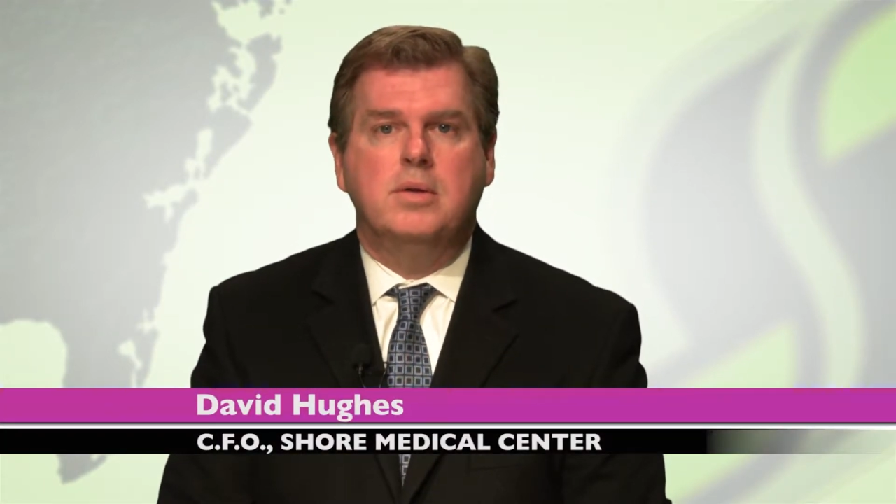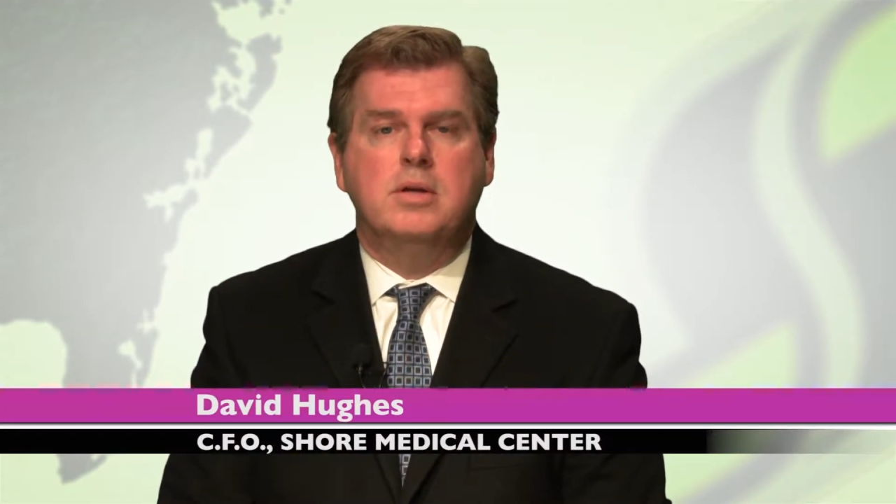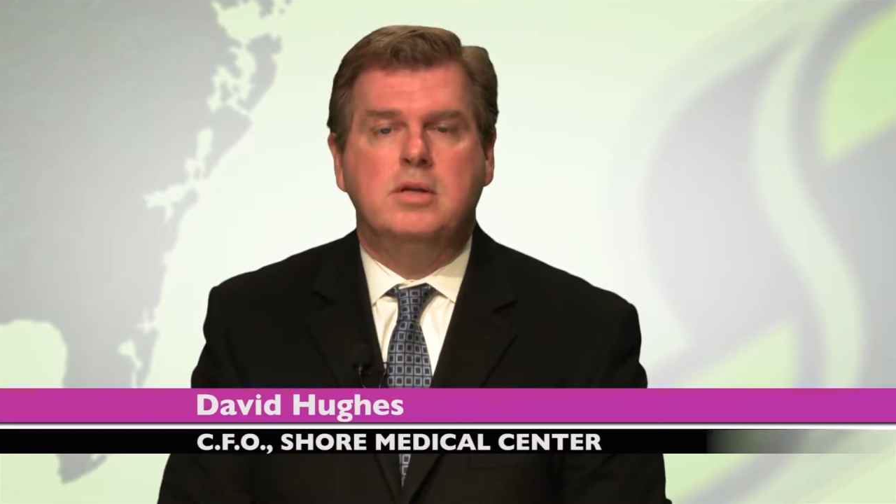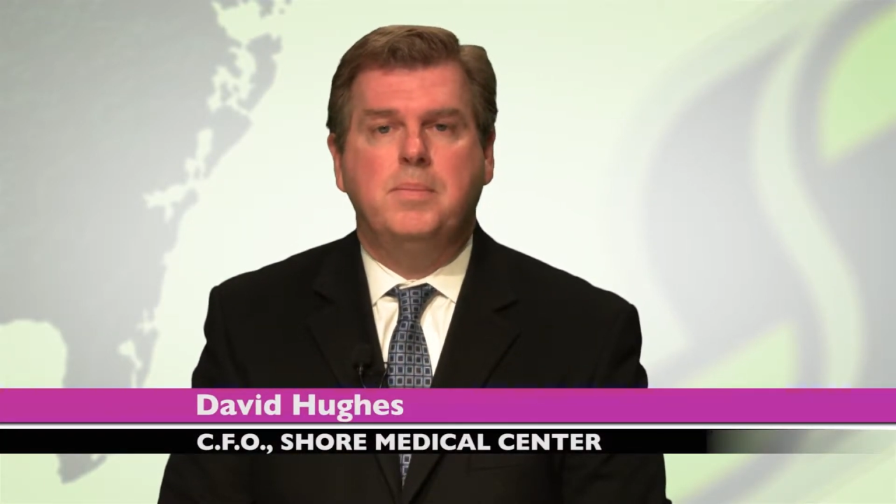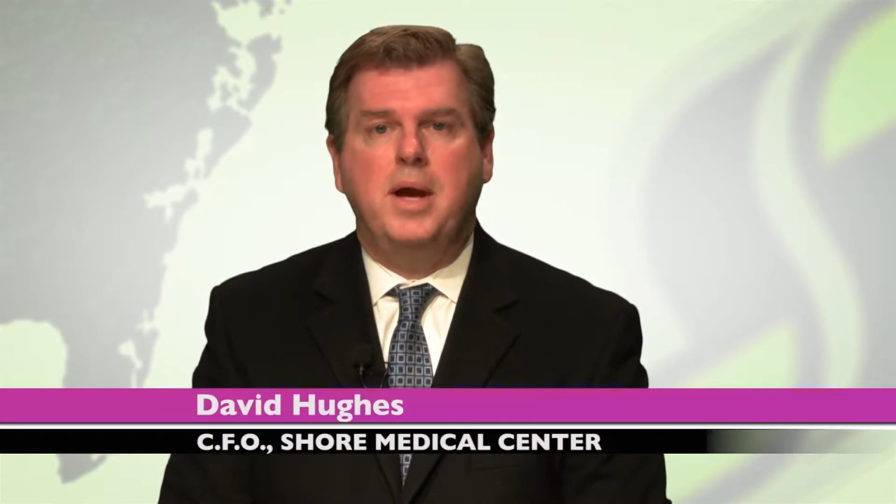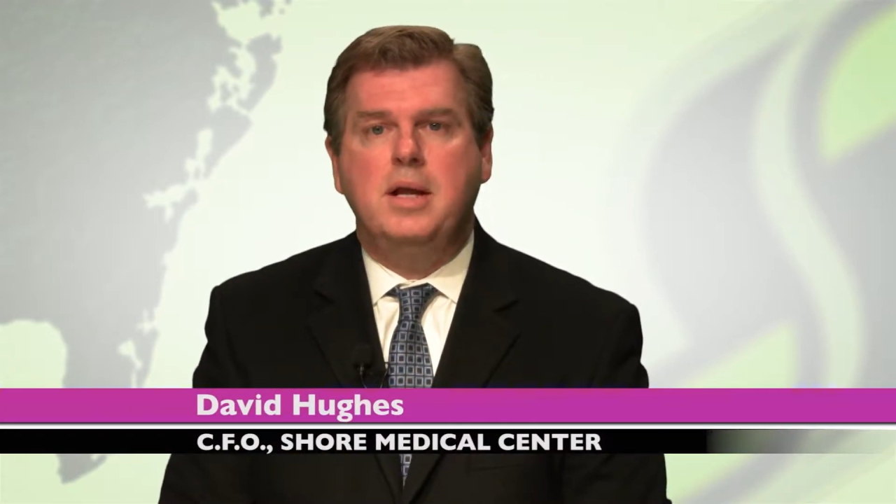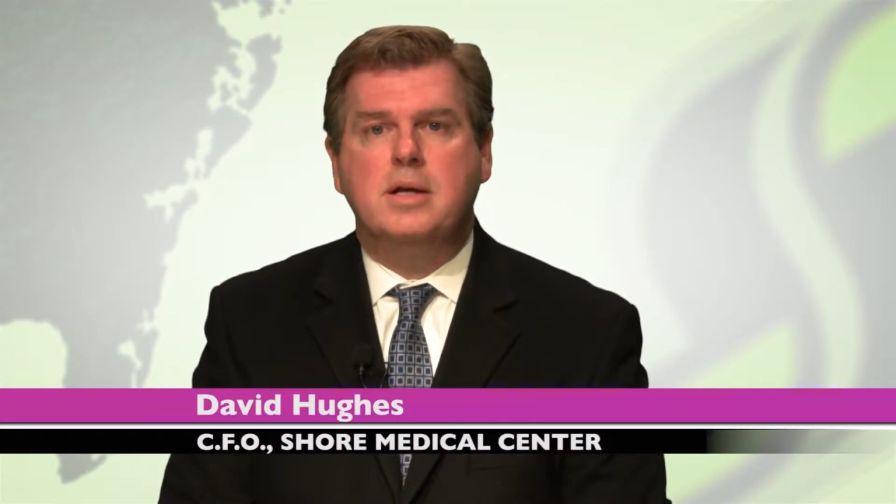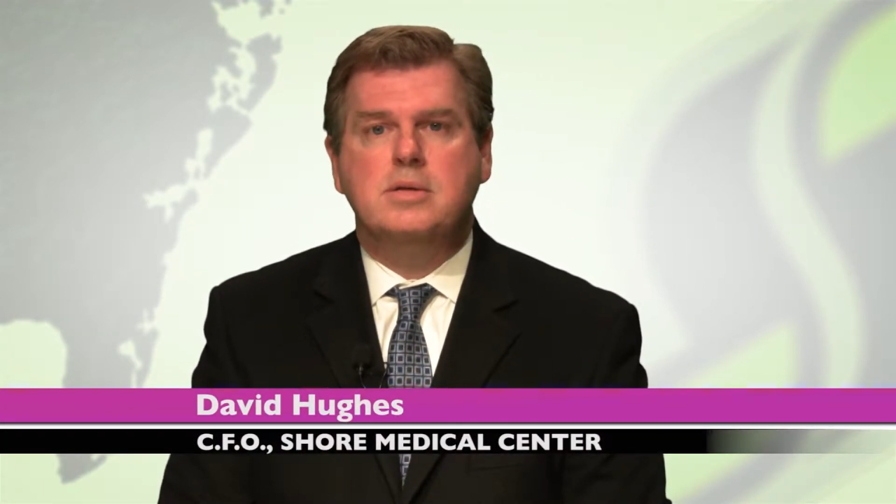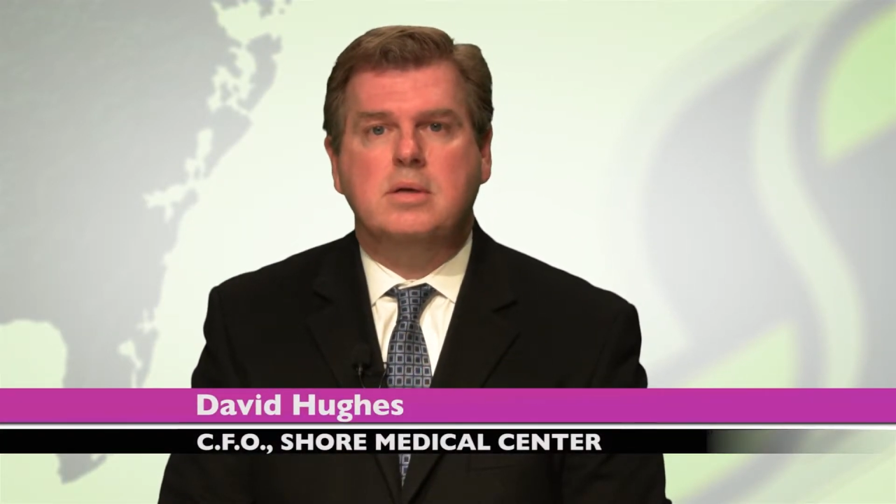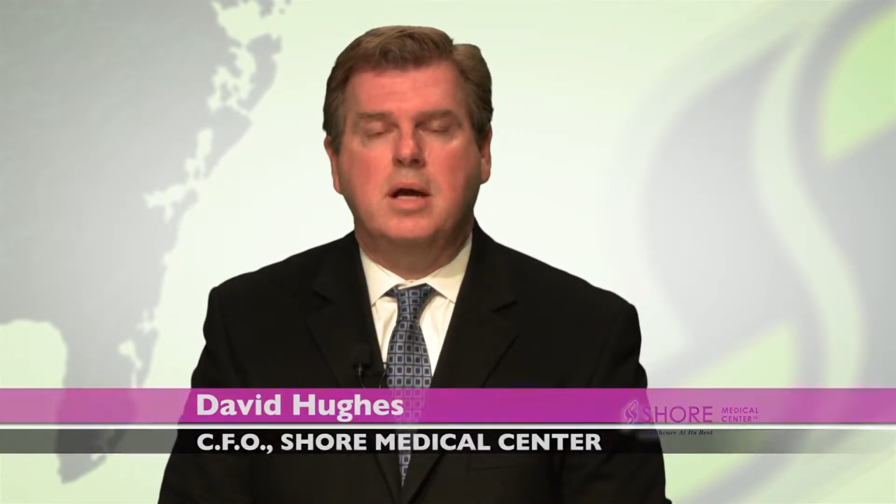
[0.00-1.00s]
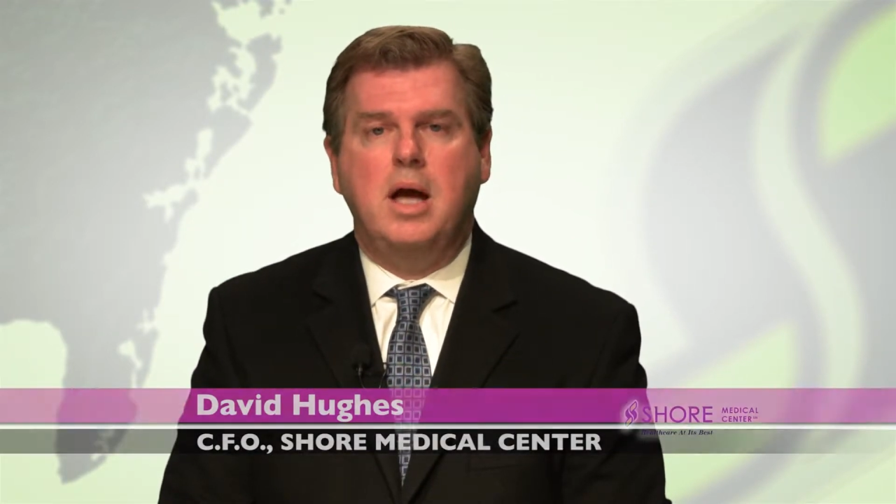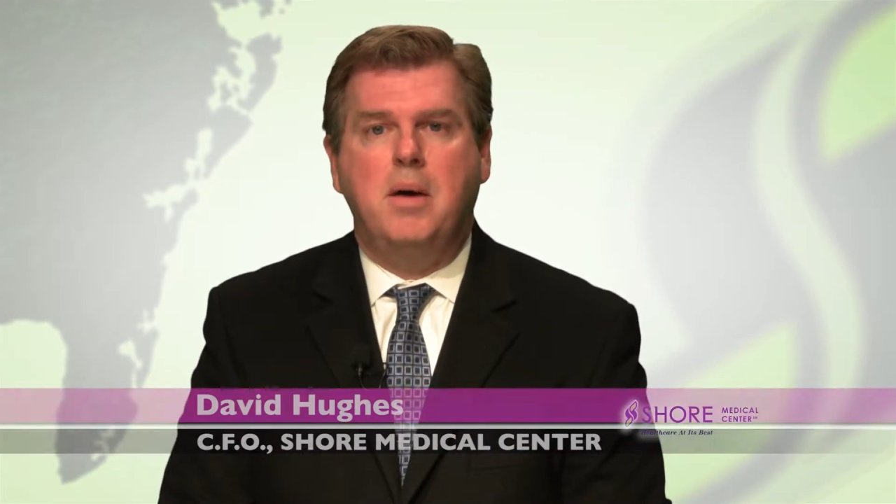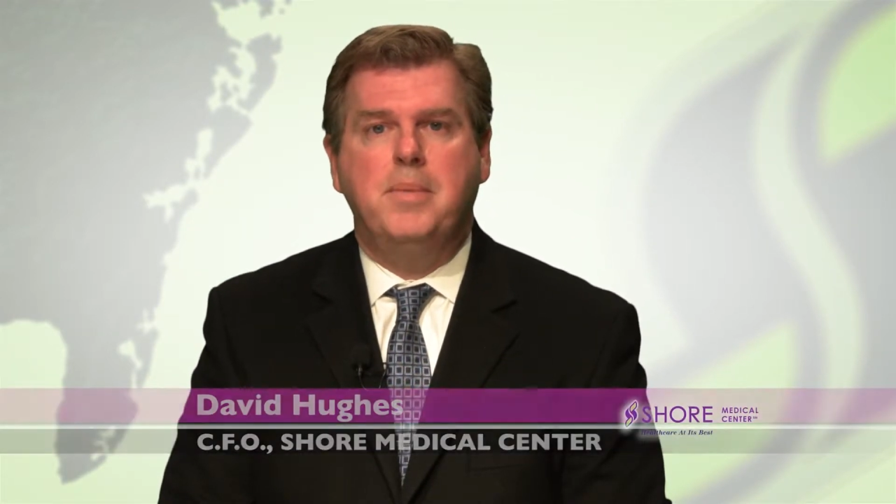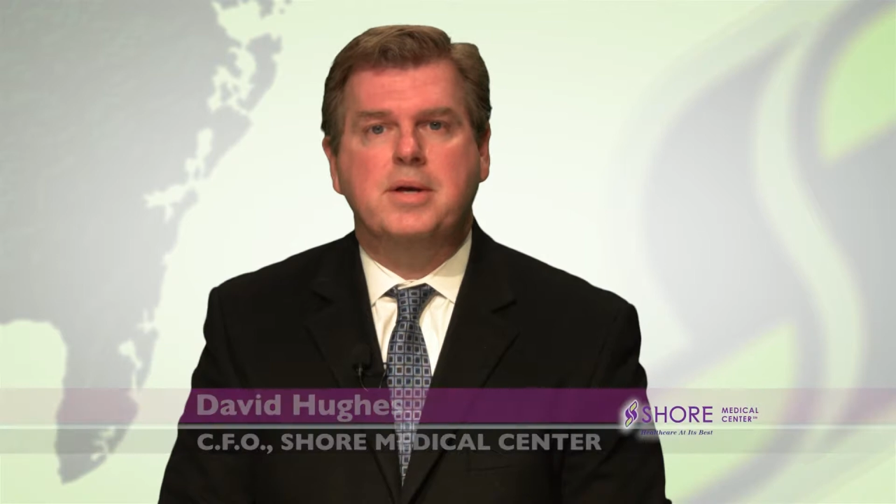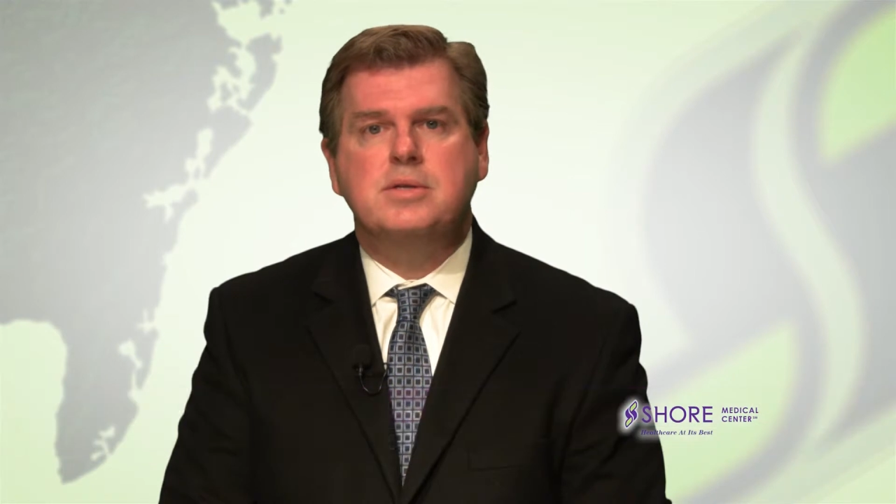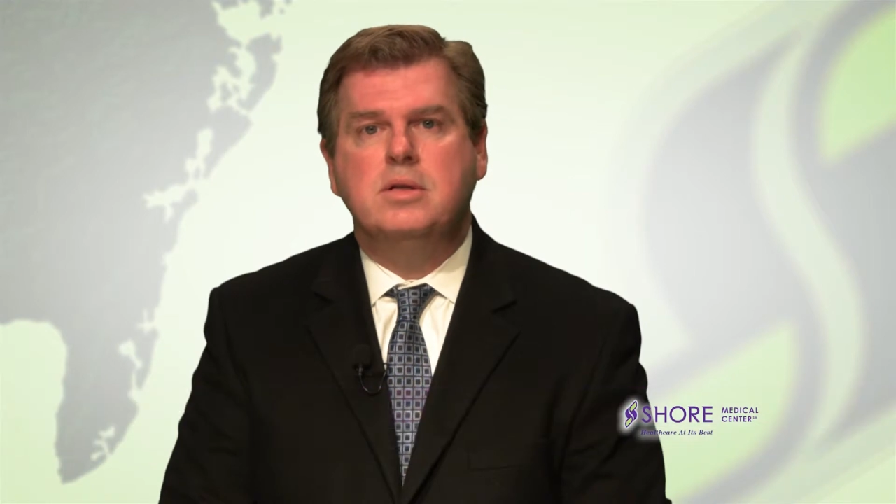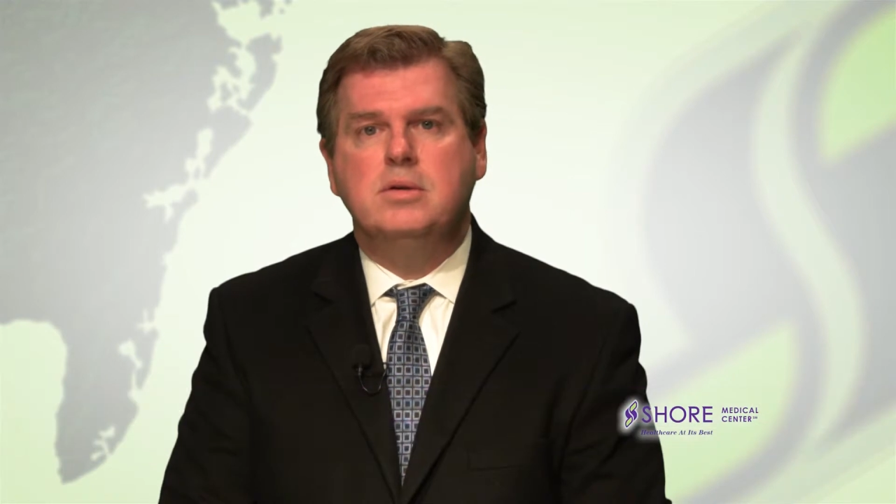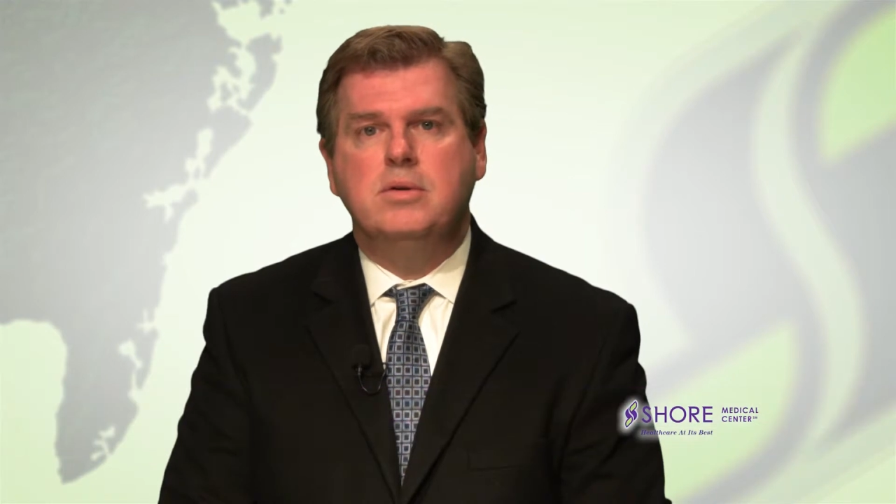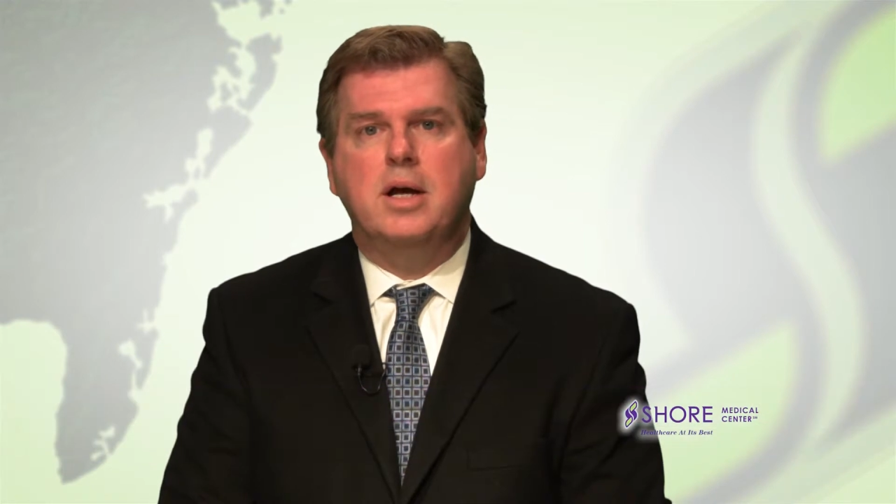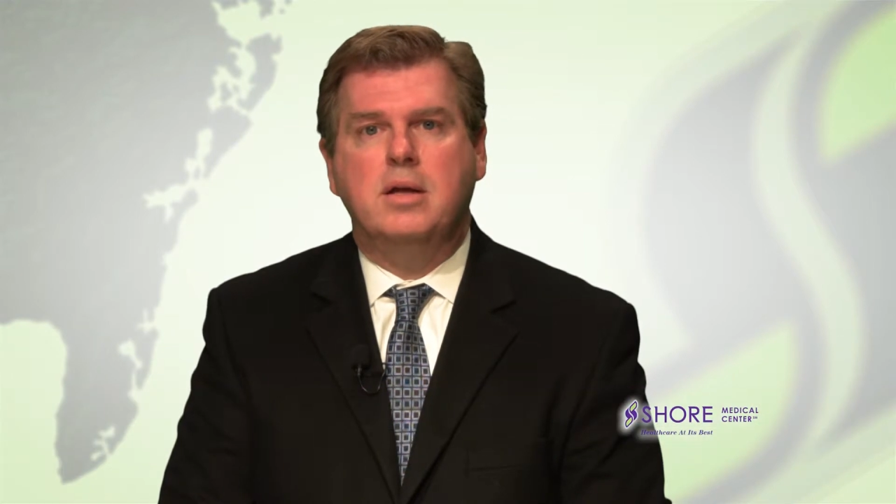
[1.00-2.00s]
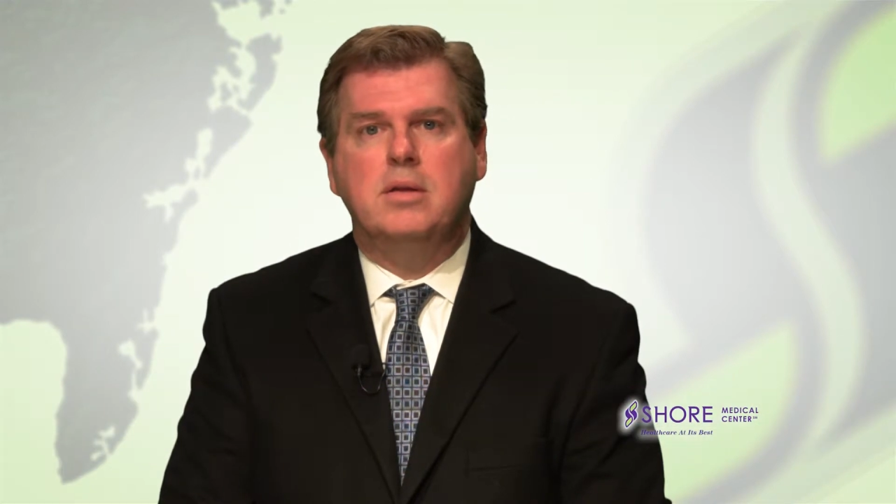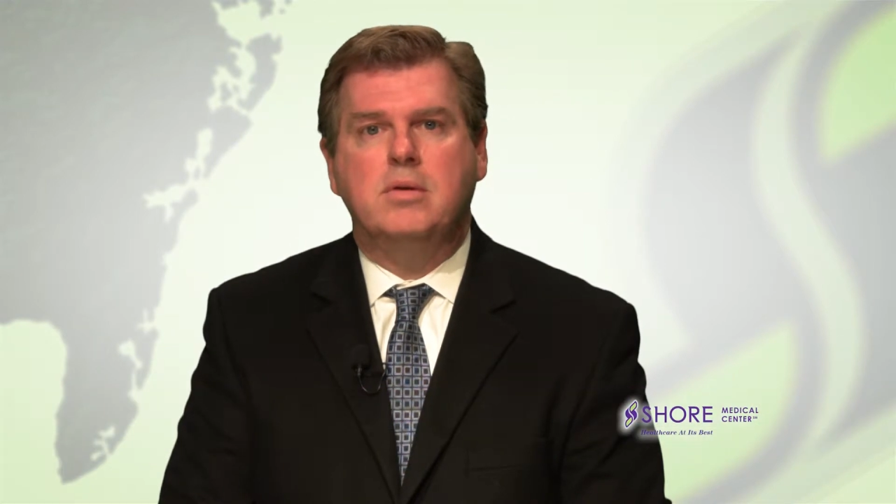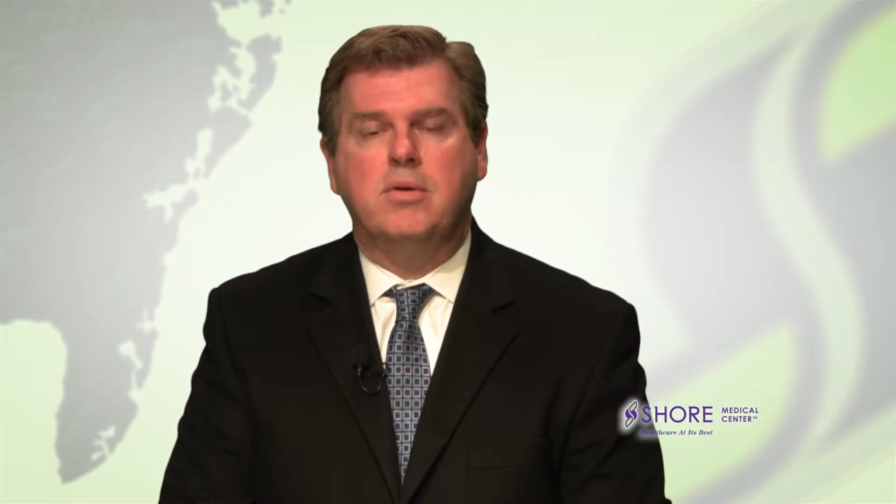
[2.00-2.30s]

The debate is how best to do that.